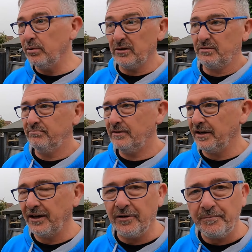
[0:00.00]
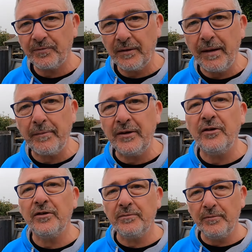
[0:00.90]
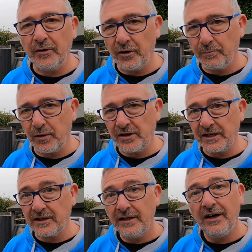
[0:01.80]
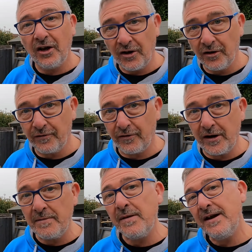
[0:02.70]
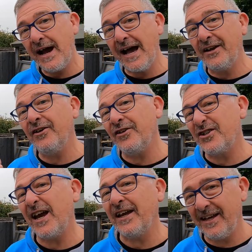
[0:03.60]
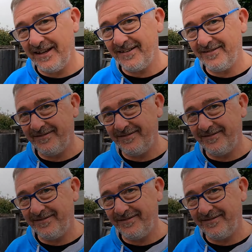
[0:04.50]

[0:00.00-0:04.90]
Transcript: But I don't know, that'd be another project and another frame and another tank.